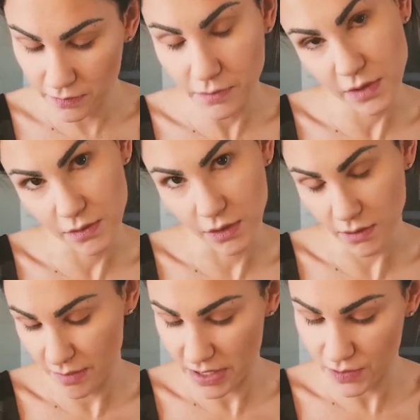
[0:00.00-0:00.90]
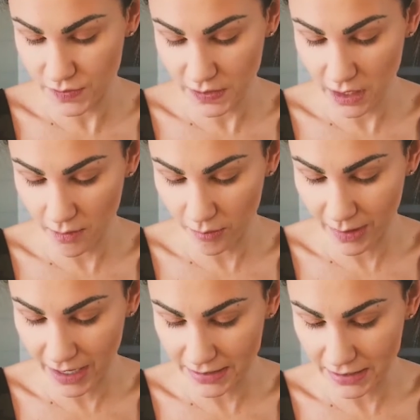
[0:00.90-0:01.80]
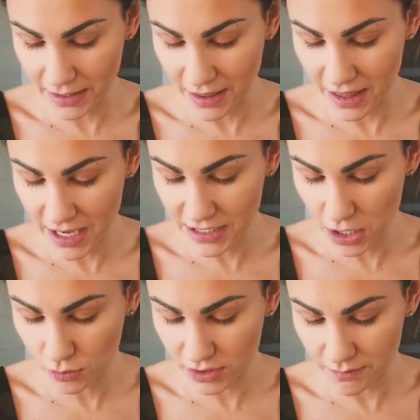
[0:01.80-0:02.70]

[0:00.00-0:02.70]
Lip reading: I'd be using it, but they don't.